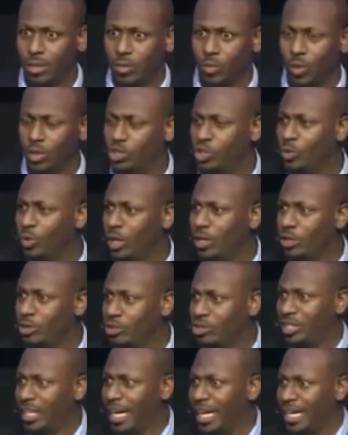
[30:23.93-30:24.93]
Once you
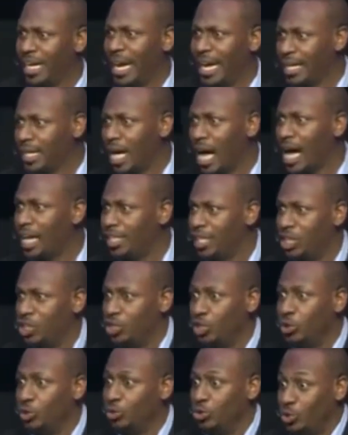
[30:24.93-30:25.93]
understand that, God can
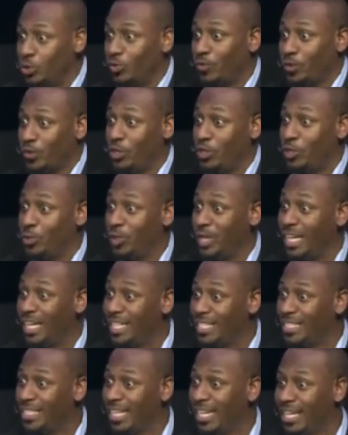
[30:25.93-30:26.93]
use you for the
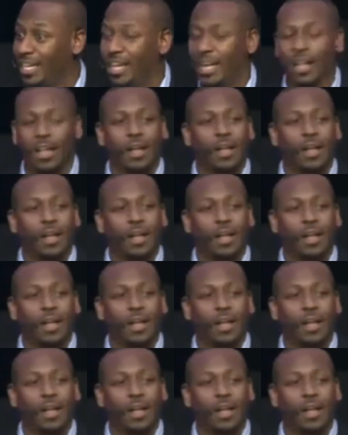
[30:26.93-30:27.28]
uniqueness that